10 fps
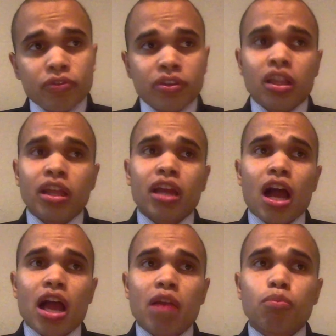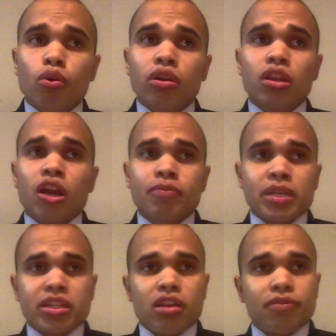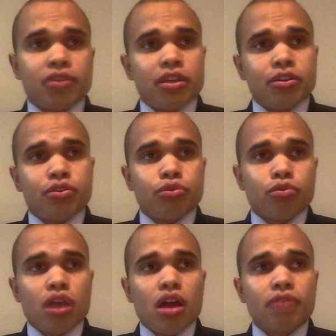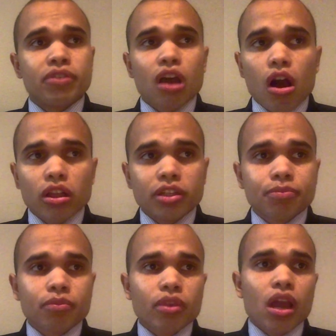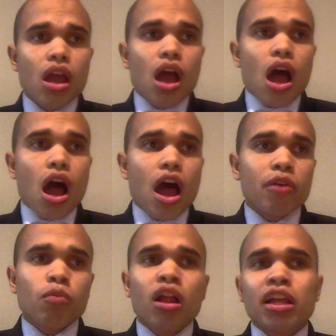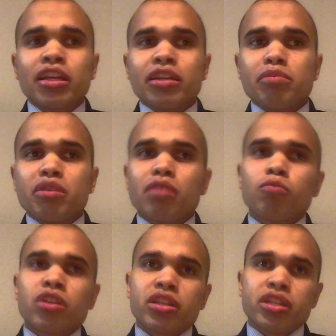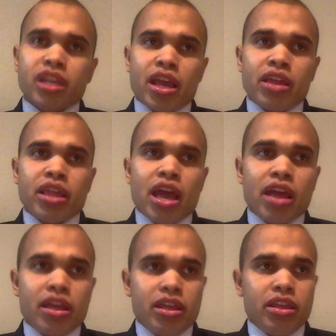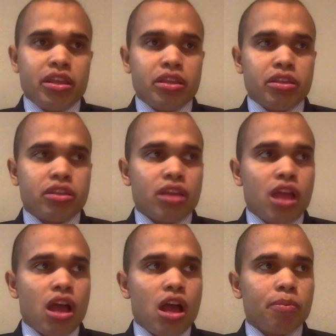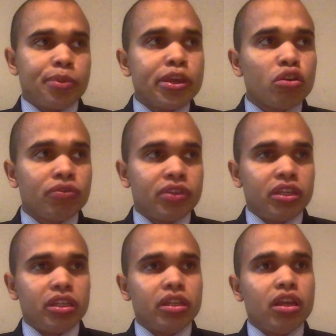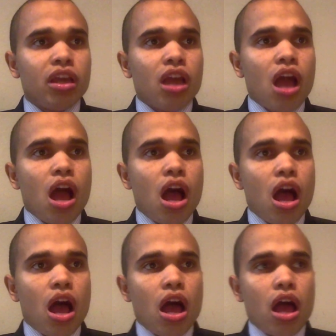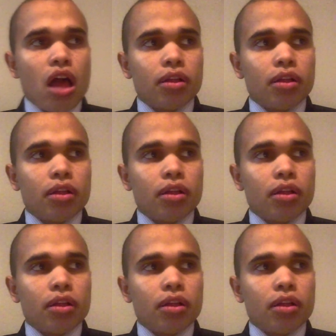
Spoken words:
feel like I poured a lot of myself into Vitali. And while I wouldn't say that his POV uh,